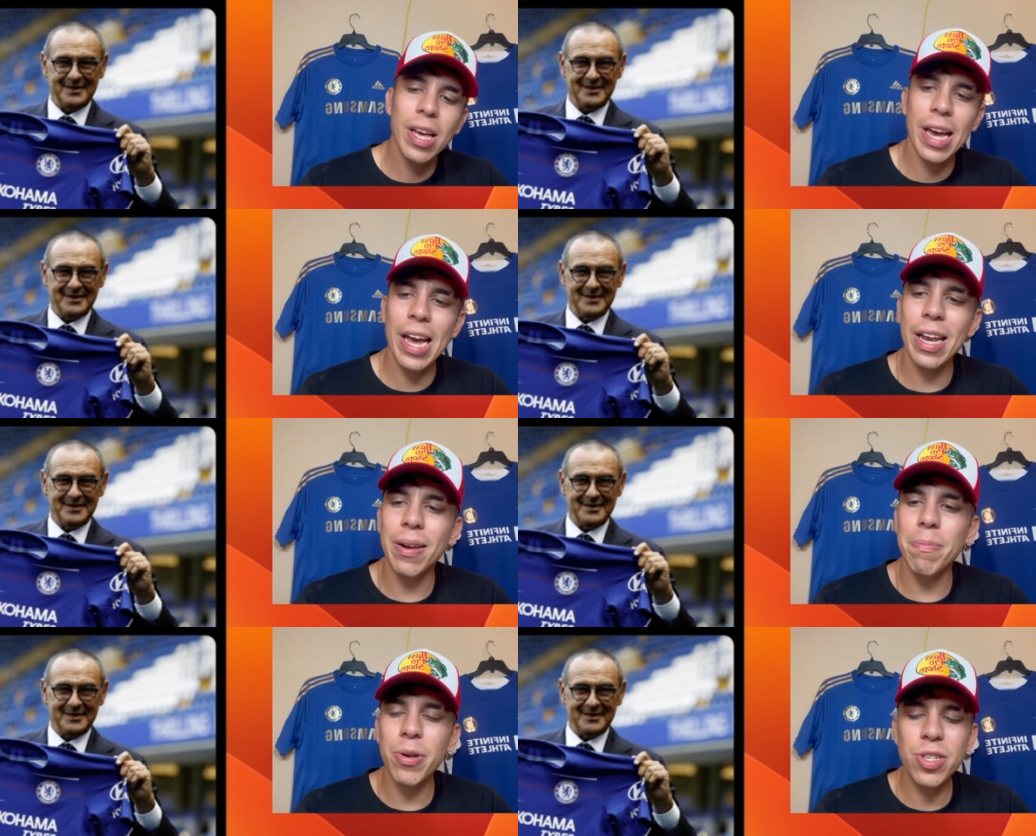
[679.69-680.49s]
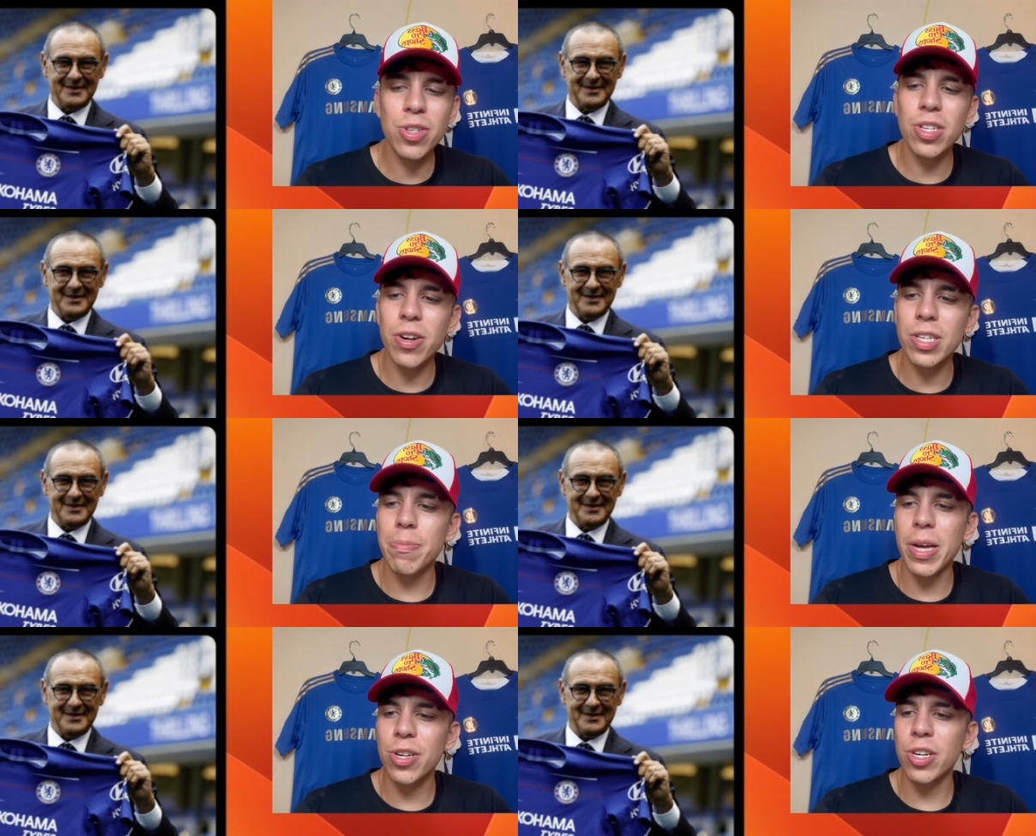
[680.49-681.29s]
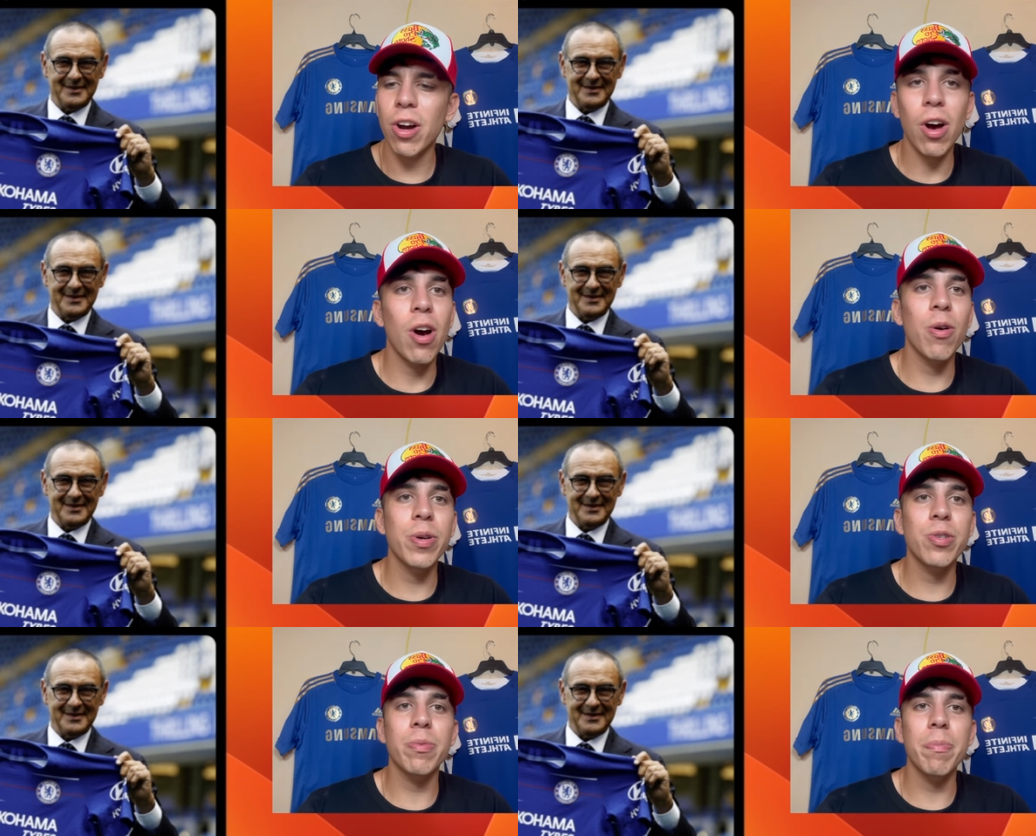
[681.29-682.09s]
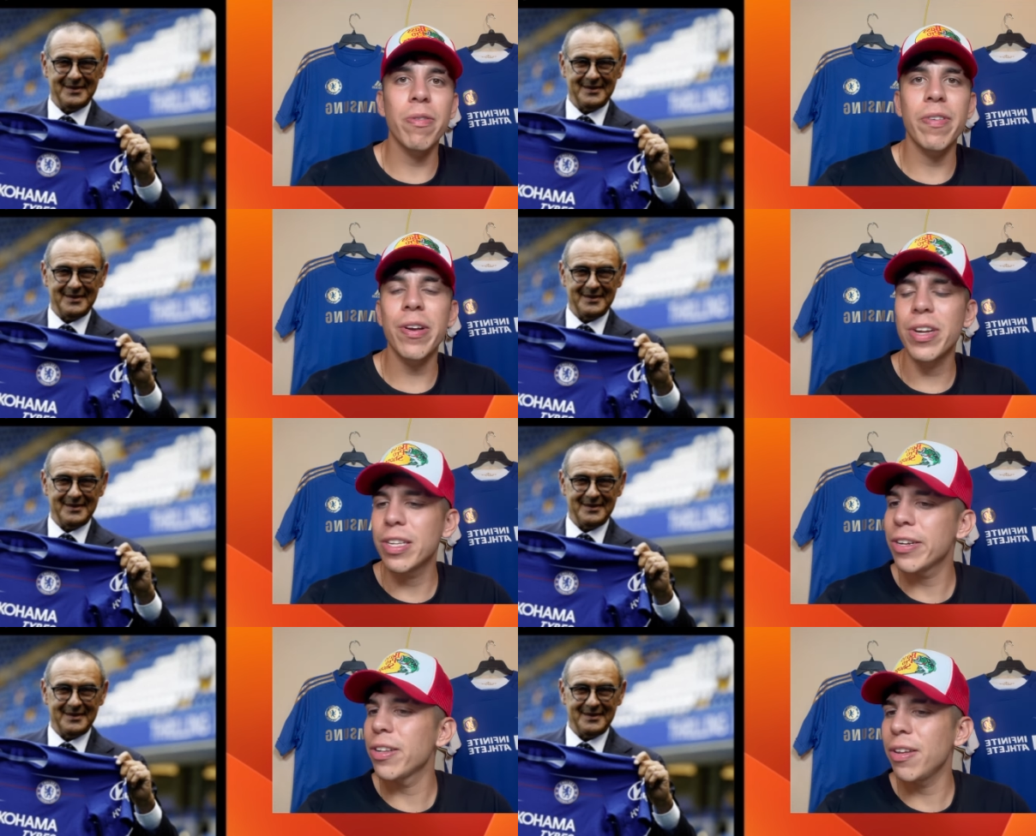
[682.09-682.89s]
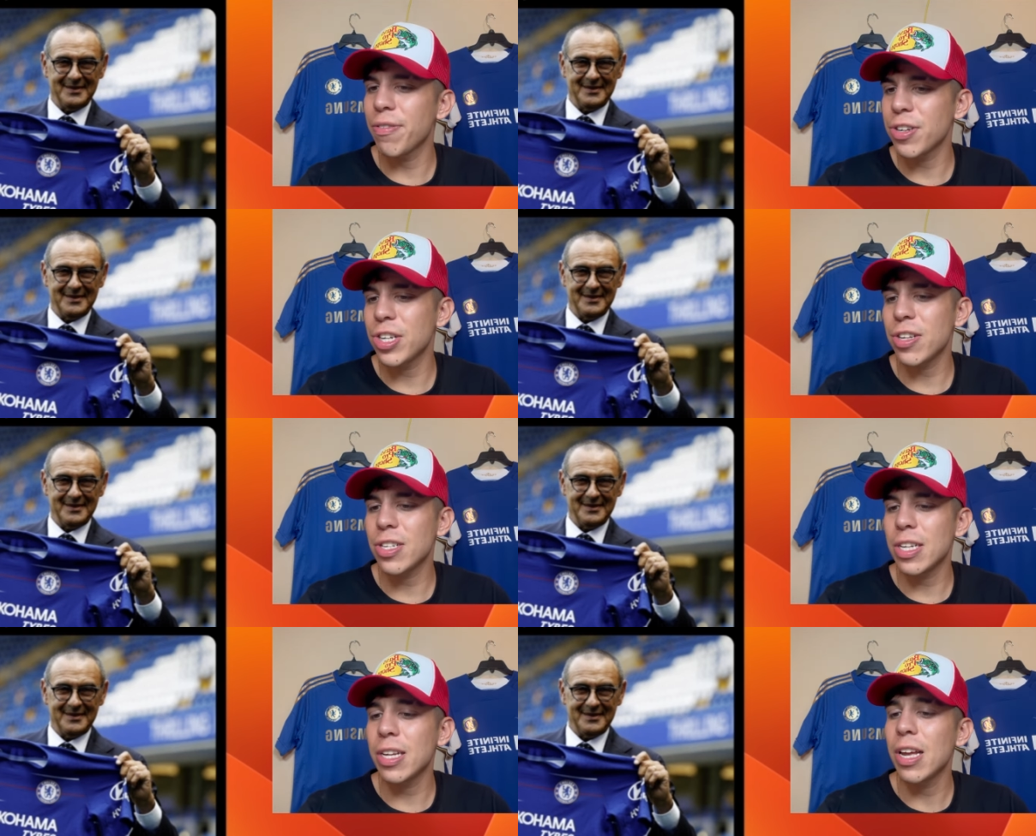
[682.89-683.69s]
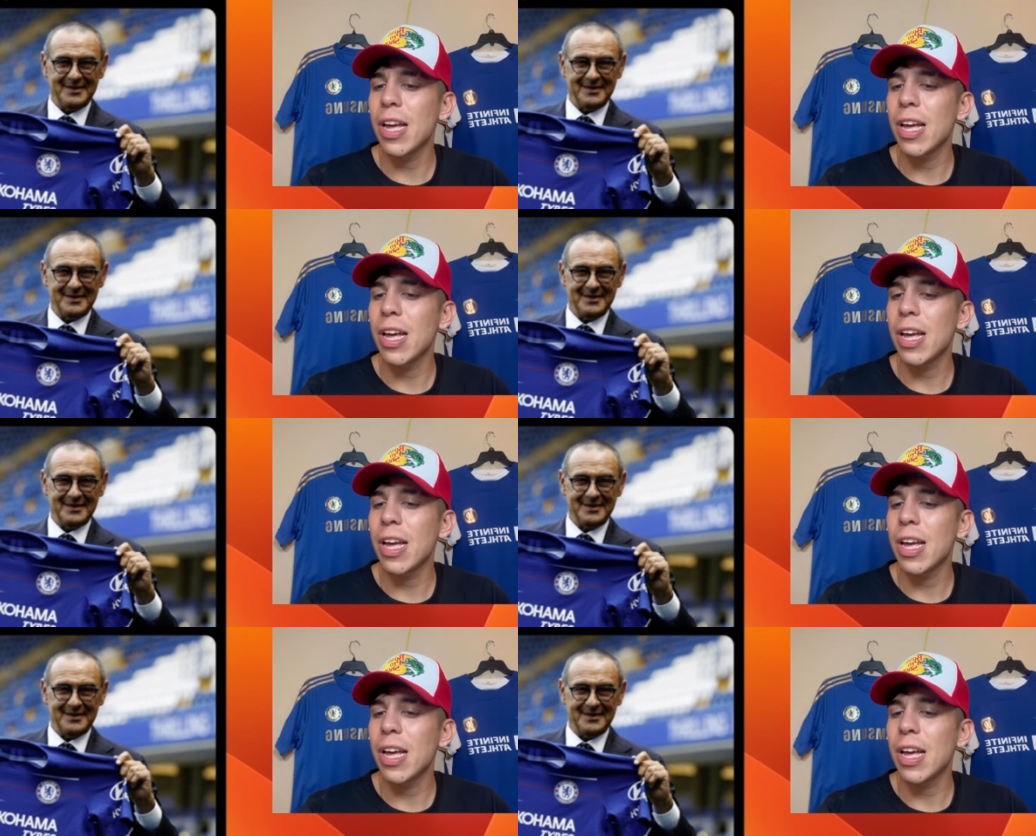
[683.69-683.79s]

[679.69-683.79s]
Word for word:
Speaker 1: And Maurizio Sarri is a manager I'll always remember very dearly for Chelsea.